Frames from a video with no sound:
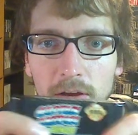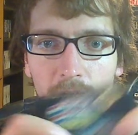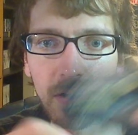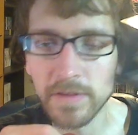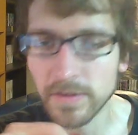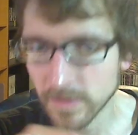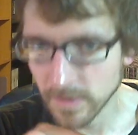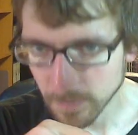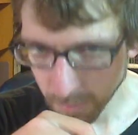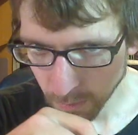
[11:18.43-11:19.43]
Obviously,
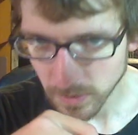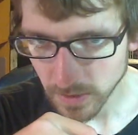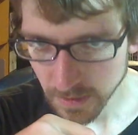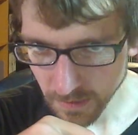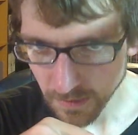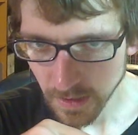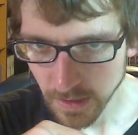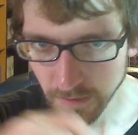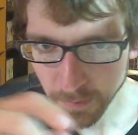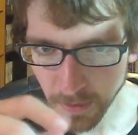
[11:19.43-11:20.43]
it's ported,
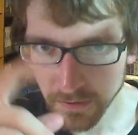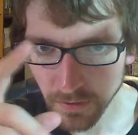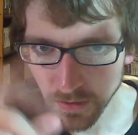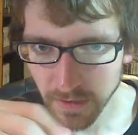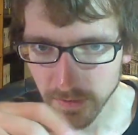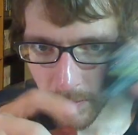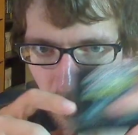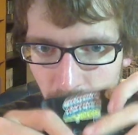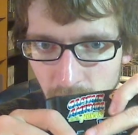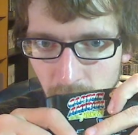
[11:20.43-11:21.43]
and the sprites are a lot
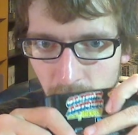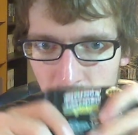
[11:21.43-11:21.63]
smaller.